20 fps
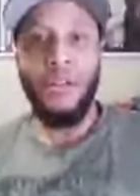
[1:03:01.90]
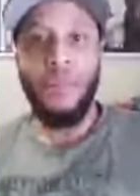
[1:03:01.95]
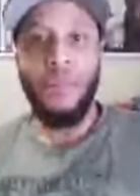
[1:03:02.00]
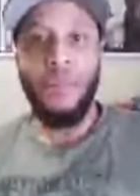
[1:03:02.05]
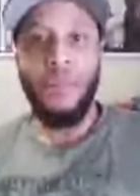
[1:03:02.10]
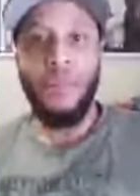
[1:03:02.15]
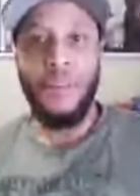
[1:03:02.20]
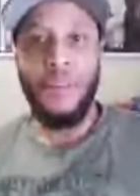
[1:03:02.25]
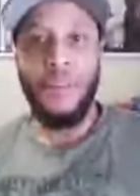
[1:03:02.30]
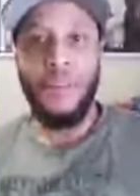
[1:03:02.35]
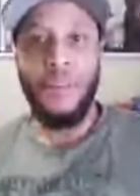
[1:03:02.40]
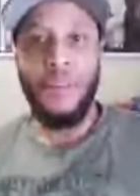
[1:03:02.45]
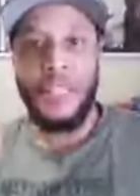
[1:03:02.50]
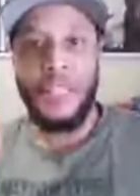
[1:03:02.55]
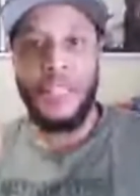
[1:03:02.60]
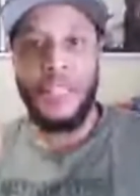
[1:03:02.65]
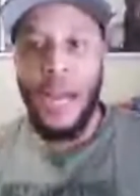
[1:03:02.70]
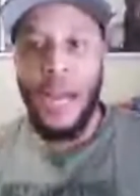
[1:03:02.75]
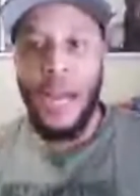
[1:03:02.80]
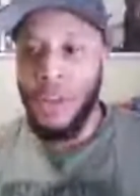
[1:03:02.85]
these
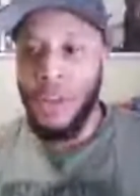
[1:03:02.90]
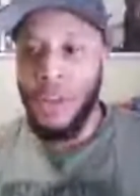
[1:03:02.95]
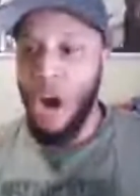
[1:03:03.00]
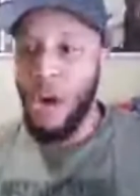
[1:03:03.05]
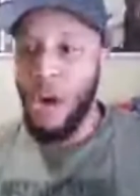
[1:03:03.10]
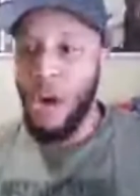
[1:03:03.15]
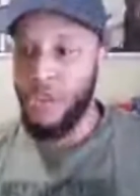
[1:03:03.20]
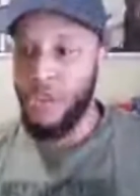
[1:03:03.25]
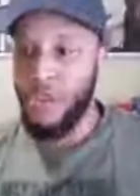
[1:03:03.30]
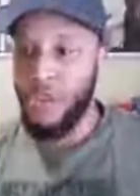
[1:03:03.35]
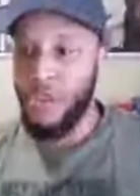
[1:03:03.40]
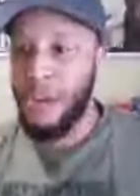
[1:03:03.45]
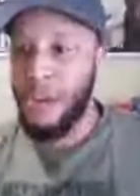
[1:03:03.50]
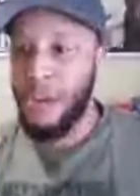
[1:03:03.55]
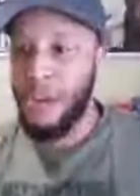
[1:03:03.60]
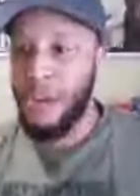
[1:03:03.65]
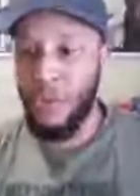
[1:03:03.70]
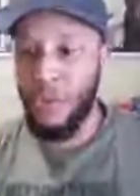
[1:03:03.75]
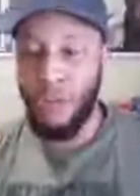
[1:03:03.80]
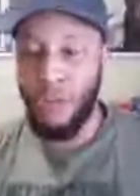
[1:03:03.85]
guys are trying to
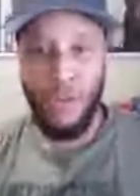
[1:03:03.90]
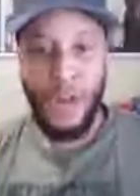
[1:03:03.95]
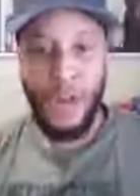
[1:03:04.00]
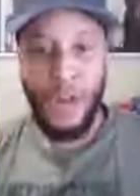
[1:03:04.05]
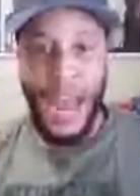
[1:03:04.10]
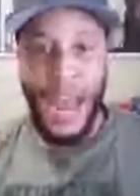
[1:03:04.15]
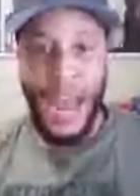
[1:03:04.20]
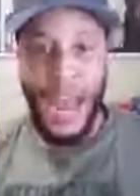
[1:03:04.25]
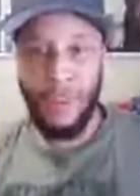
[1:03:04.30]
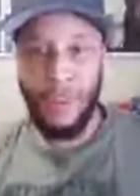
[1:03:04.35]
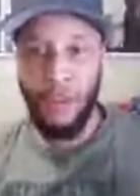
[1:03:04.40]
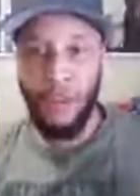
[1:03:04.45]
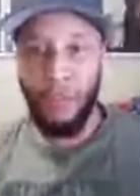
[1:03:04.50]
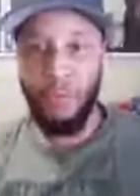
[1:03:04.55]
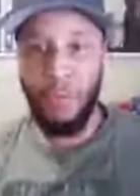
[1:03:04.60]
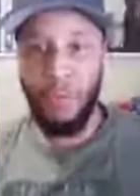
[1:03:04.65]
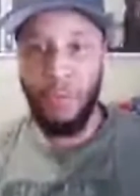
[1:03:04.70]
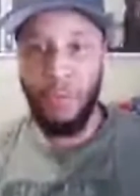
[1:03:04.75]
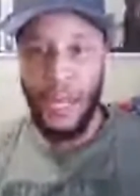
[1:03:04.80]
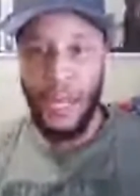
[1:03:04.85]
create their
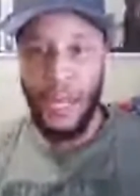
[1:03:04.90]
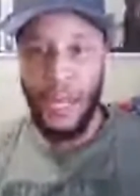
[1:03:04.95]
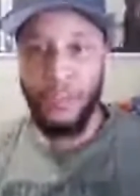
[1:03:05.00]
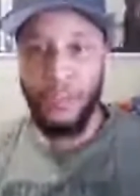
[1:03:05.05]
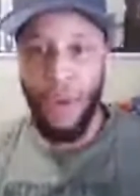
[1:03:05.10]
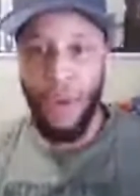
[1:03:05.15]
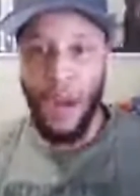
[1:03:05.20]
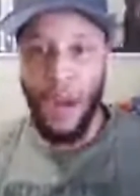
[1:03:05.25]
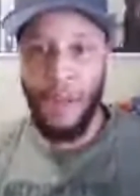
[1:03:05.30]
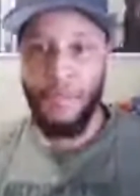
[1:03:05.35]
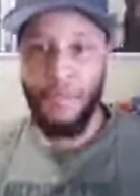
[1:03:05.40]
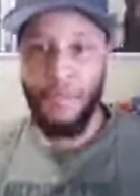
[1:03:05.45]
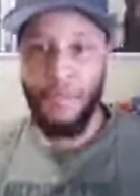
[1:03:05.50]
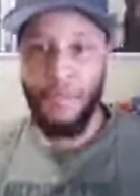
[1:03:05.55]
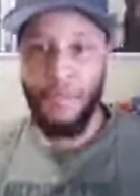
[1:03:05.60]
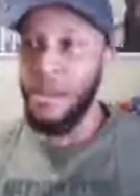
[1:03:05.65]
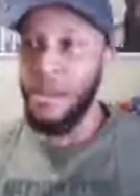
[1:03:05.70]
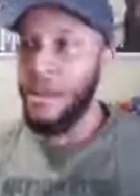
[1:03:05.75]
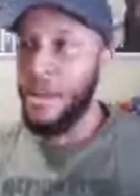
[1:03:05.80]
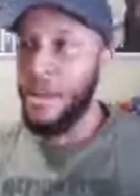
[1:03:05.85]
brand, right?
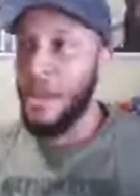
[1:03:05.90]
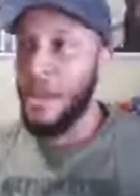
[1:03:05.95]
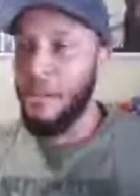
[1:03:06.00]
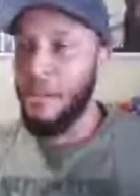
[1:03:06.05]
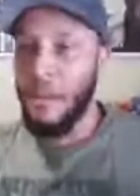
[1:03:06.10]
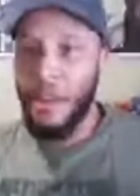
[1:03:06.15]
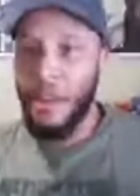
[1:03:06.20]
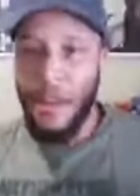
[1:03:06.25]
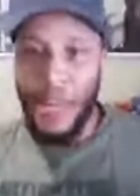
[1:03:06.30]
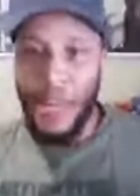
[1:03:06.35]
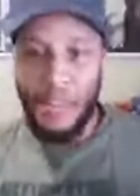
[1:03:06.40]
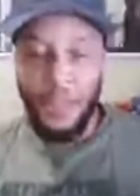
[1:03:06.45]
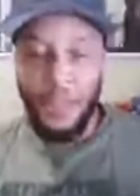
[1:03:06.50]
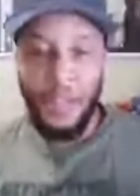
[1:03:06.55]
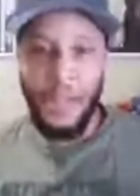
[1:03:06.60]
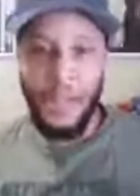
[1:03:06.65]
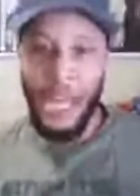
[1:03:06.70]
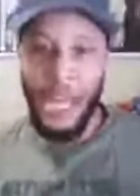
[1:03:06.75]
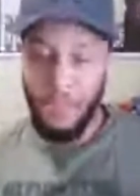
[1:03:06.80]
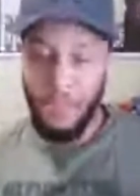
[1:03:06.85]
Anthony
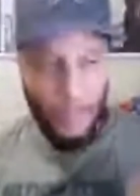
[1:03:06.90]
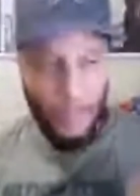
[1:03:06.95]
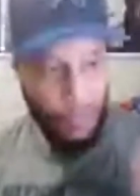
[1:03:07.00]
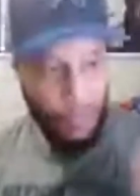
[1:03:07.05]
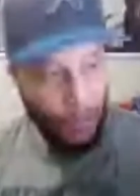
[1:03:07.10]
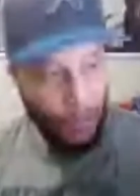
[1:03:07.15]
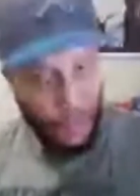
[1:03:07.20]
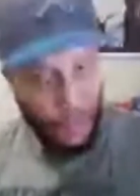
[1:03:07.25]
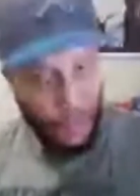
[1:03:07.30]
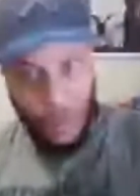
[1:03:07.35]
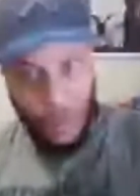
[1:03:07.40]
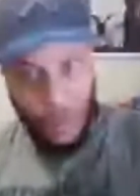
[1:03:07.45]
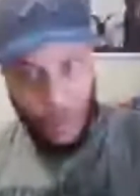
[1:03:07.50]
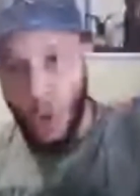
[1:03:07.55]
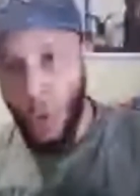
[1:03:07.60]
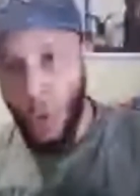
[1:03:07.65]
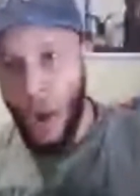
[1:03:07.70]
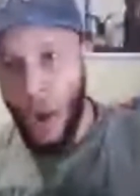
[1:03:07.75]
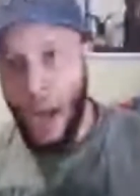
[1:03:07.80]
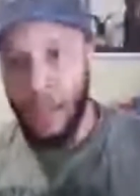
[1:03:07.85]
Davis,
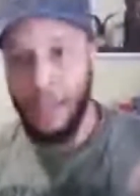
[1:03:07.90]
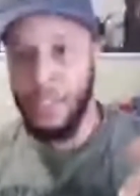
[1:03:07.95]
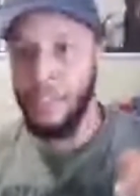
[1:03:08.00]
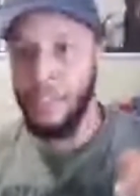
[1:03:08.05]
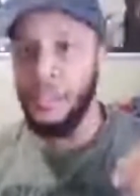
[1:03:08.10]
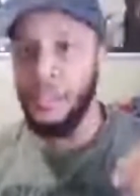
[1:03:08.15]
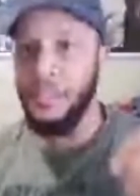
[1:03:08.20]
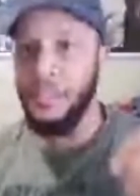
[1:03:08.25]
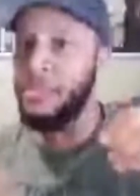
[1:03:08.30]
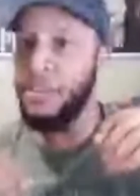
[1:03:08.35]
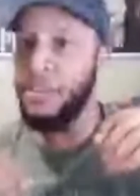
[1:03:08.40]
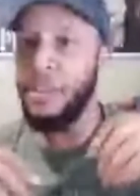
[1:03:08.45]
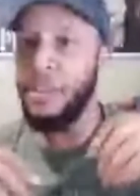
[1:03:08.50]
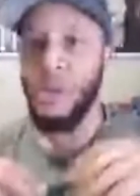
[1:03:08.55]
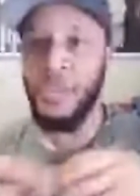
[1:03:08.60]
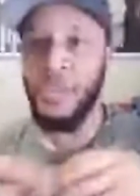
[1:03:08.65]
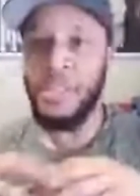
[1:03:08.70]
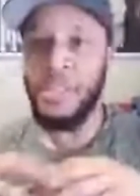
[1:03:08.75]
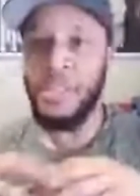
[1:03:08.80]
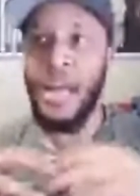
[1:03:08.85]
Kawhi Leonard,
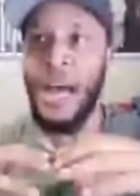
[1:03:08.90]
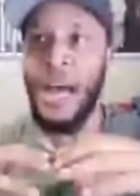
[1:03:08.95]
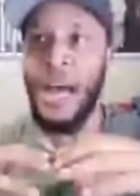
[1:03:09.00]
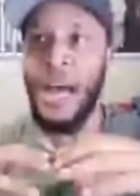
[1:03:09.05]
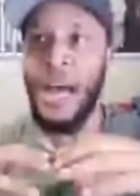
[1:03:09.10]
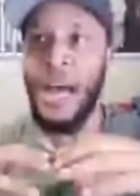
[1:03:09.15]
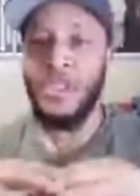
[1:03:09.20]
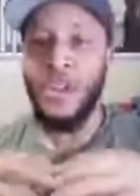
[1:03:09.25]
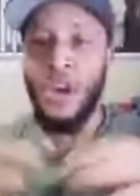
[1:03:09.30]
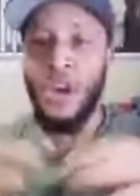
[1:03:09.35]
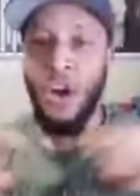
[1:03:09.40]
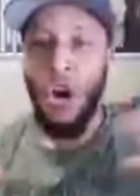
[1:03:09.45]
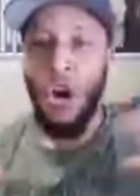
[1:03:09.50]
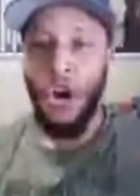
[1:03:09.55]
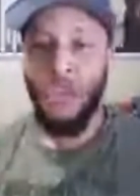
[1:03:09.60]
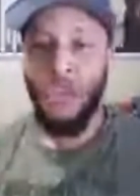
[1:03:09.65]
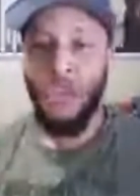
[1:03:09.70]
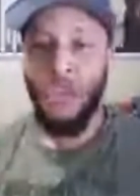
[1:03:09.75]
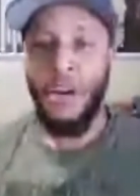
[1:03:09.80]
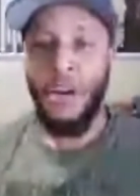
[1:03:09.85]
these guys are
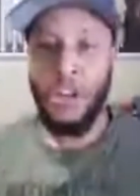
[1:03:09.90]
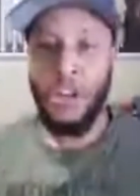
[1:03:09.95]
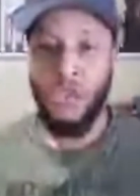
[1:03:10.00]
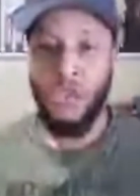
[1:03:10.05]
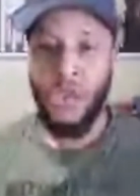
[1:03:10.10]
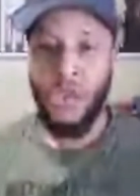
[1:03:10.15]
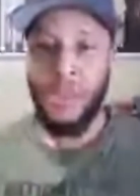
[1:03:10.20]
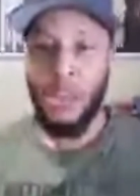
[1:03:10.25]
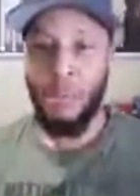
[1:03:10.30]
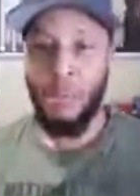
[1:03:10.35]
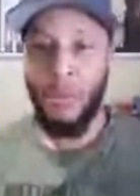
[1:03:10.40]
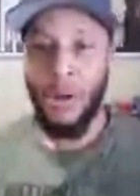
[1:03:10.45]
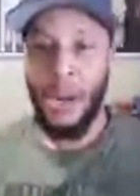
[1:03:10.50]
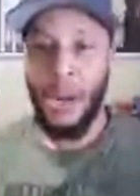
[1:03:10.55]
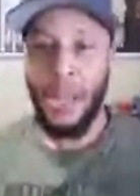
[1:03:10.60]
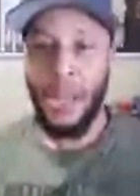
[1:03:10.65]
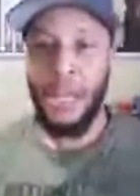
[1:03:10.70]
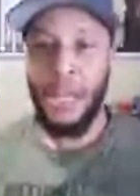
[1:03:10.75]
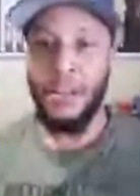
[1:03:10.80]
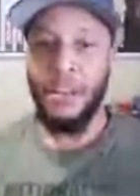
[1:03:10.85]
trying to create their
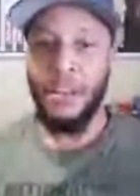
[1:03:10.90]
brand.